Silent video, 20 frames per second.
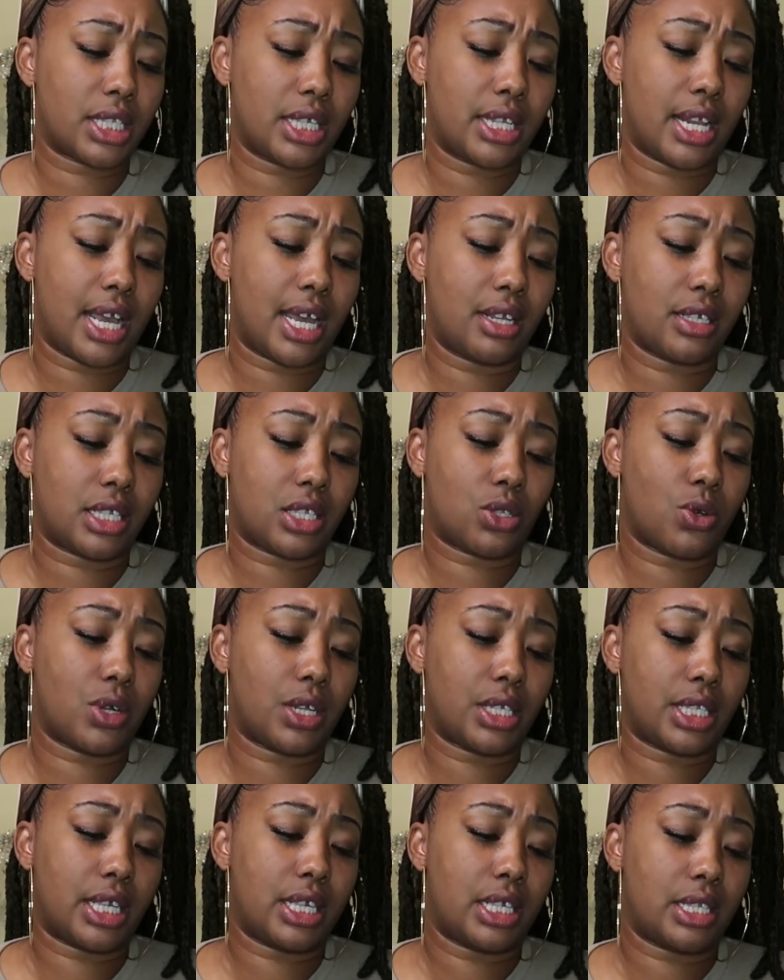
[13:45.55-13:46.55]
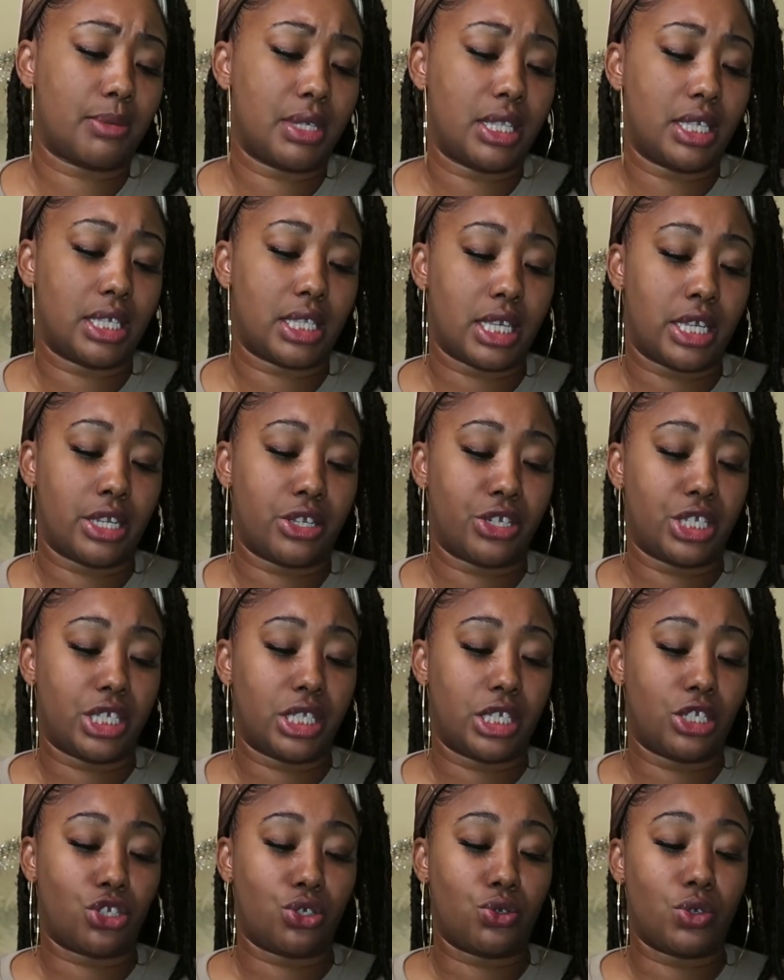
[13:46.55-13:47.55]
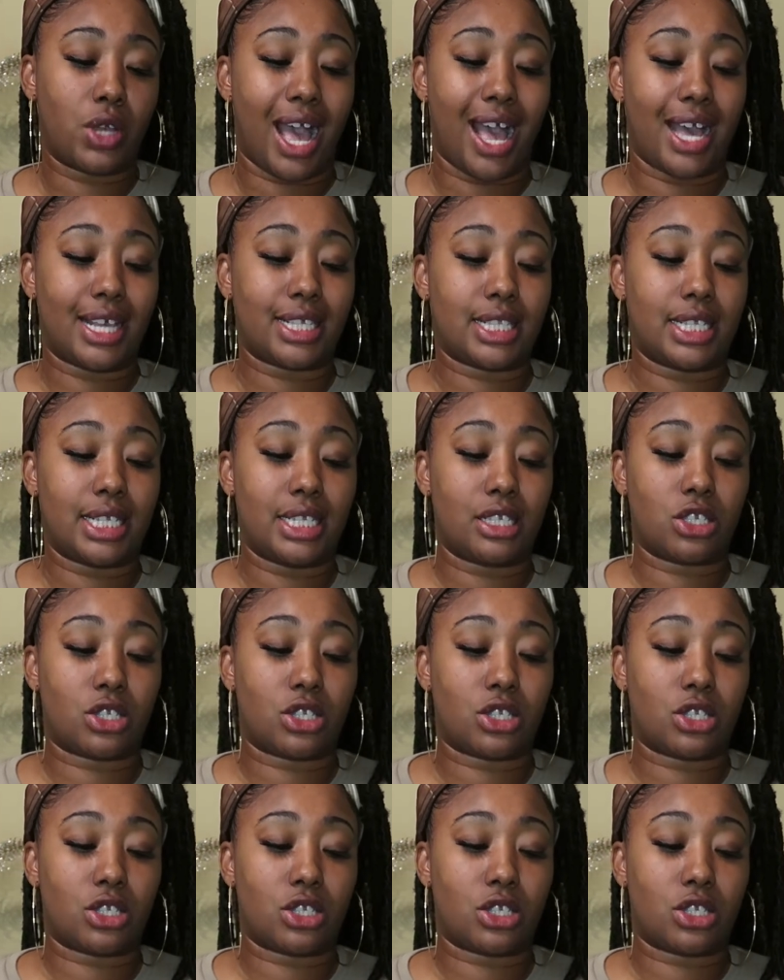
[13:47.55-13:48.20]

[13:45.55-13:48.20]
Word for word: The nine of swords gives me this energy that you guys need